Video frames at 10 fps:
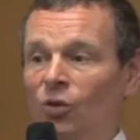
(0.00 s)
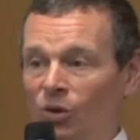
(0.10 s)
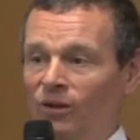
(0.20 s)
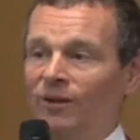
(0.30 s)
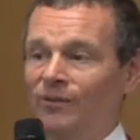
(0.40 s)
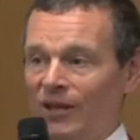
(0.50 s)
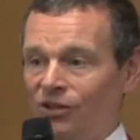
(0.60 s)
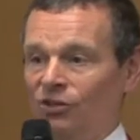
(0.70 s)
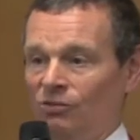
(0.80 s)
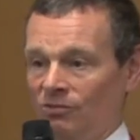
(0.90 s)
all
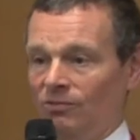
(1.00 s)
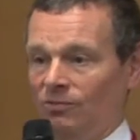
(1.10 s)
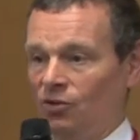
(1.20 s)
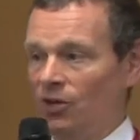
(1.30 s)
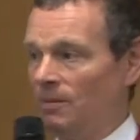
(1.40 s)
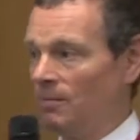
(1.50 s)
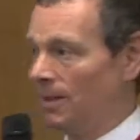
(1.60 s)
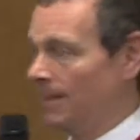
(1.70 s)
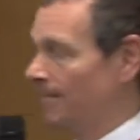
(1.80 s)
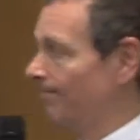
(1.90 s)
conventional
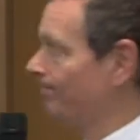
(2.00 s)
treatment.